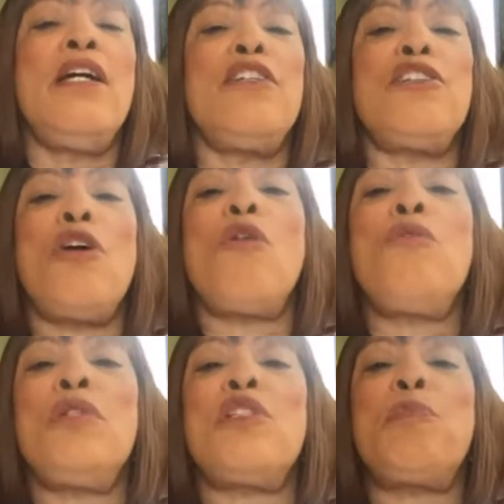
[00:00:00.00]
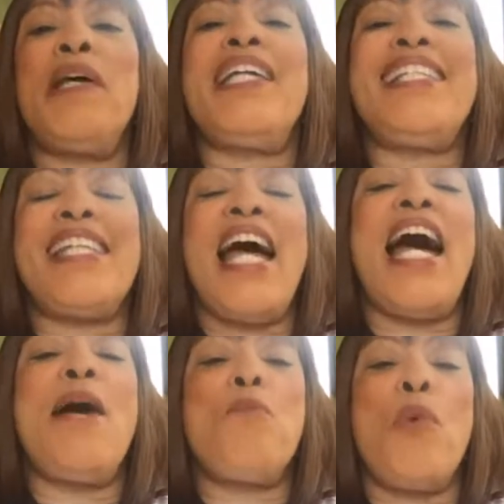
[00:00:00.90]
Don't spend
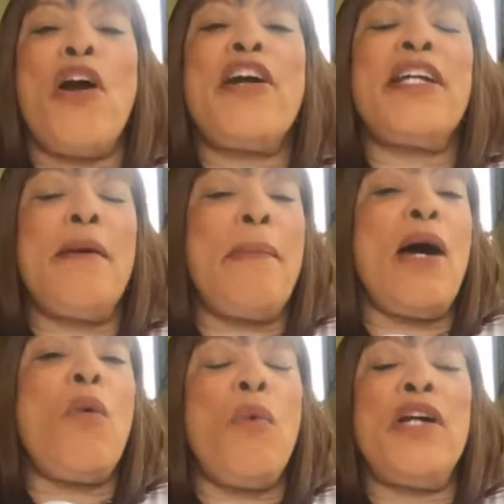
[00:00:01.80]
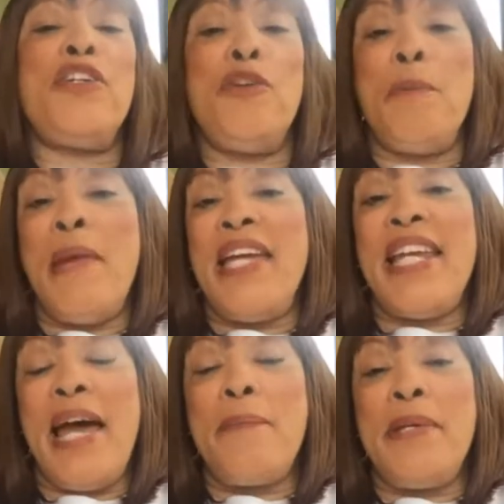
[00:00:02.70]
time worrying about what you may
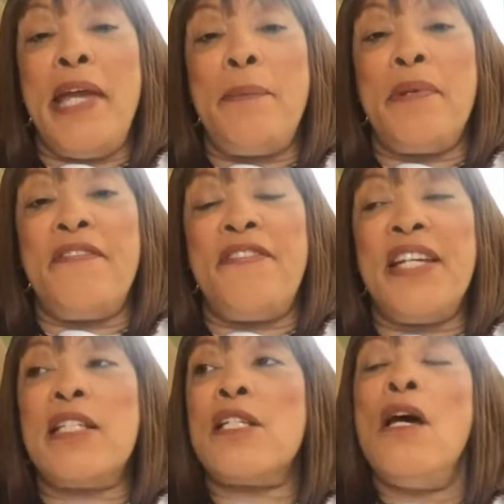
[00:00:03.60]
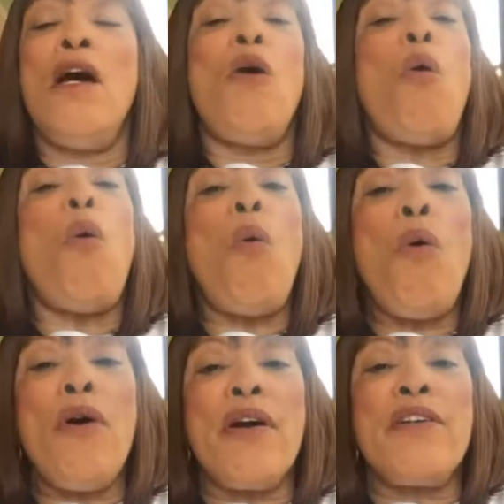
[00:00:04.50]
not be able to fix.
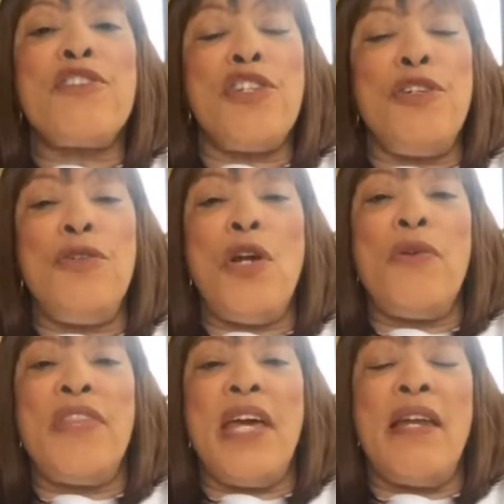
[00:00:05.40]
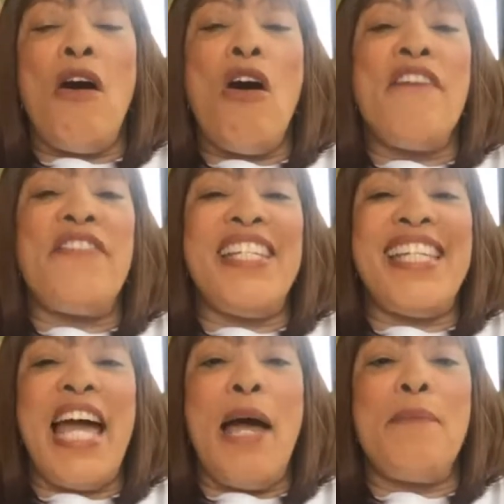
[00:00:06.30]
Or do you know that
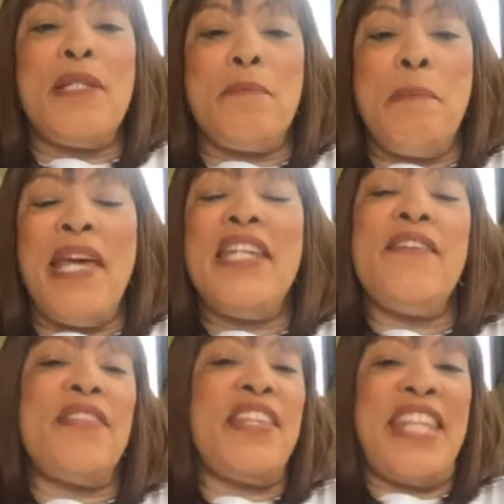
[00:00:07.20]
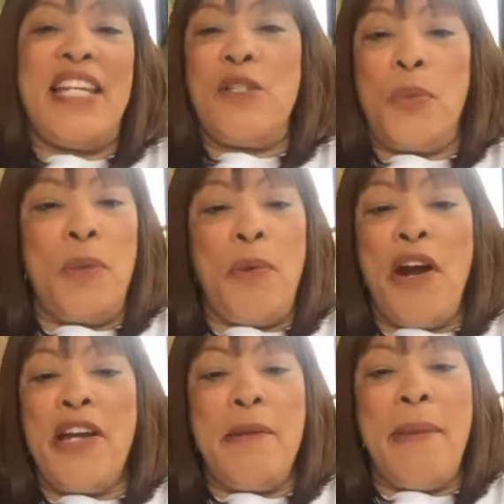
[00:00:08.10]
oftentimes many of the things we
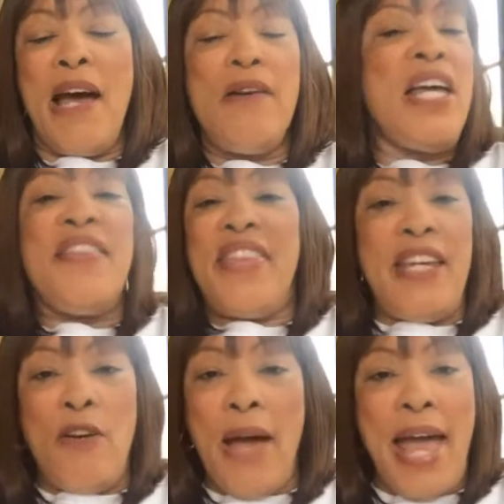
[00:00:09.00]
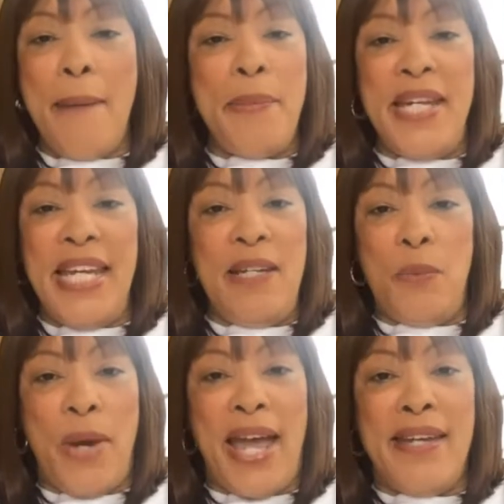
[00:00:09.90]
worry about, they don't happen
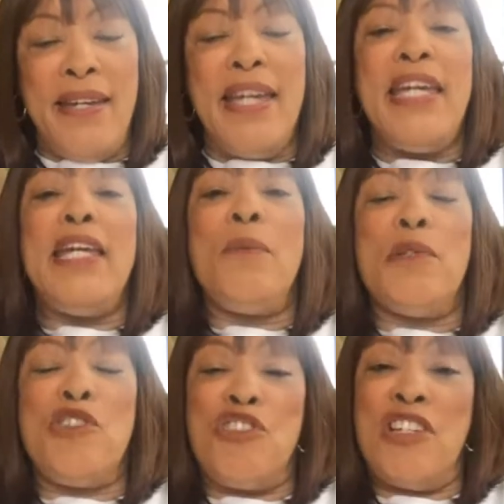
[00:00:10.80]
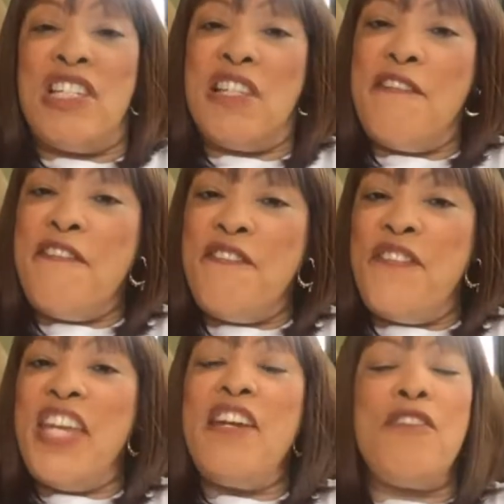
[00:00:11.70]
anyway? It was just the
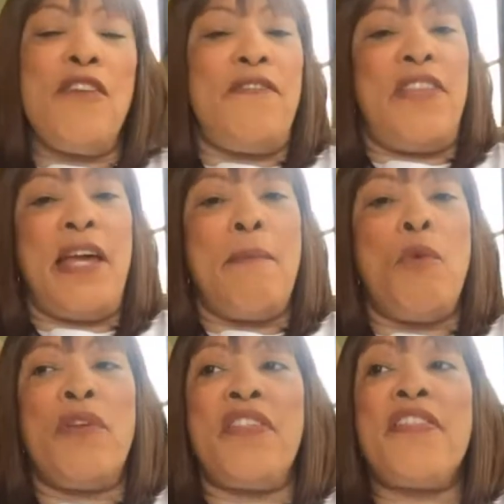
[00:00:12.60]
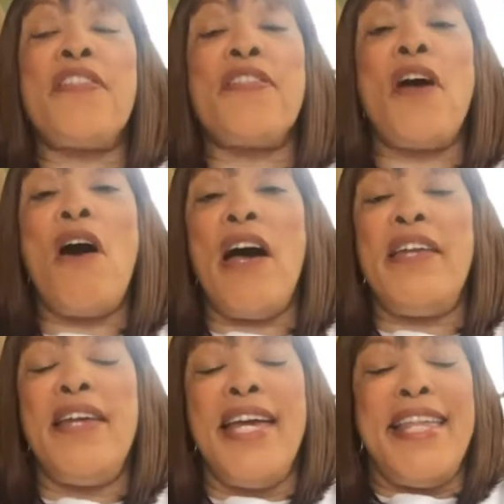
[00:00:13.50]
fear of them or the thought
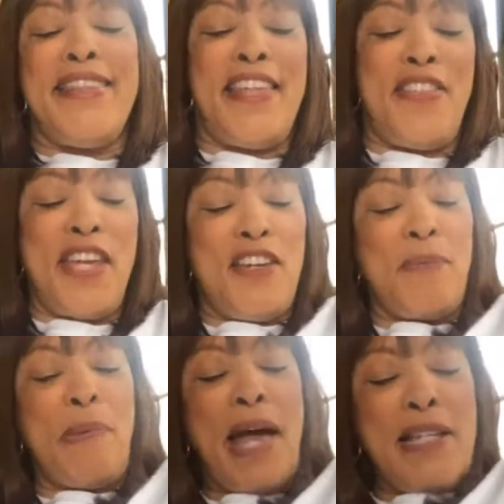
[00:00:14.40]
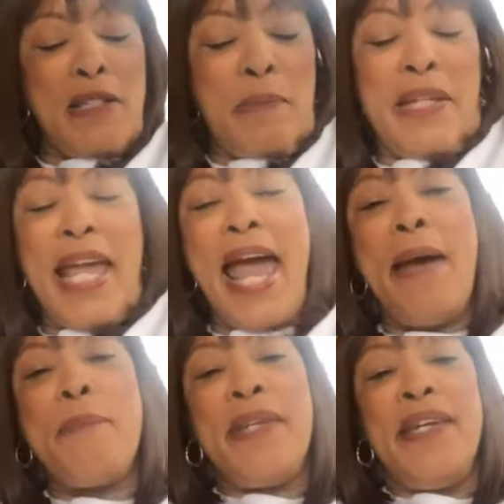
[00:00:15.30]
that they could possibly
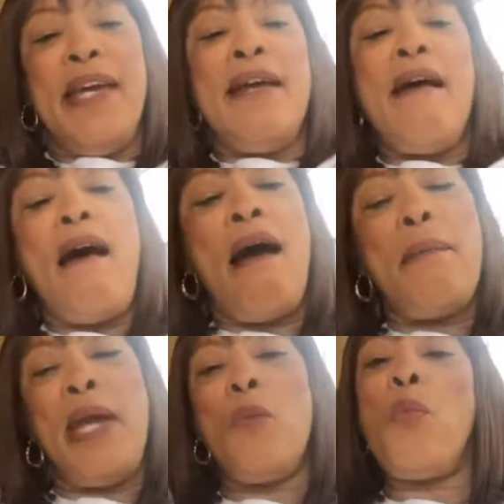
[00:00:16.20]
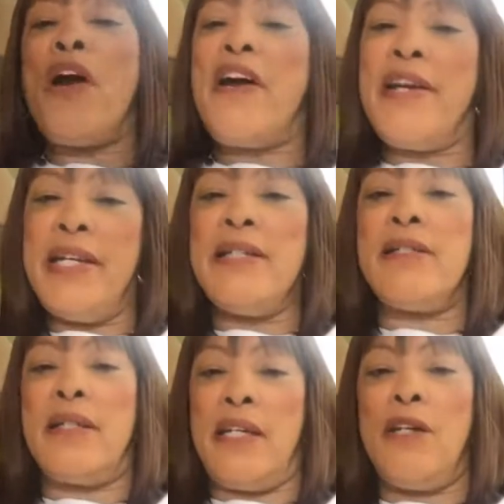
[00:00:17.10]
happen. And worry
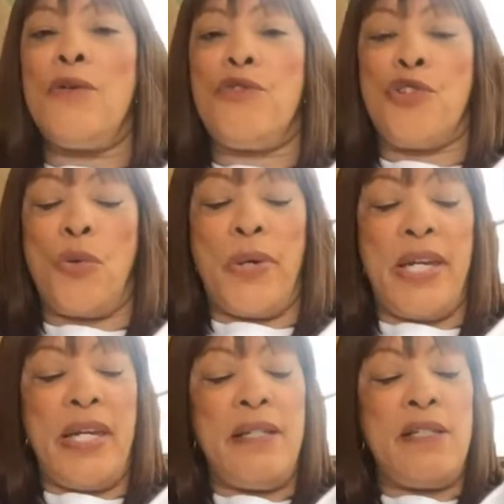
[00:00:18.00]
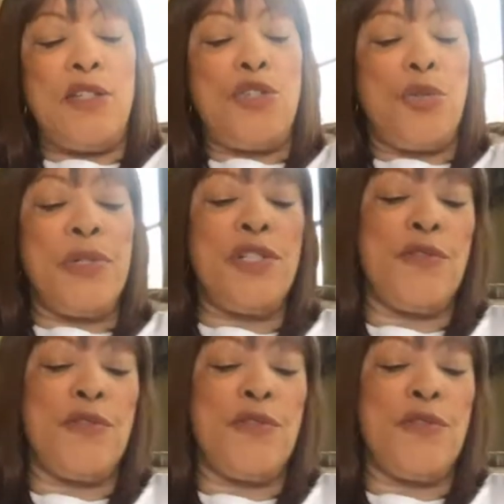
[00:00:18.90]
is a killjoy. It's a source of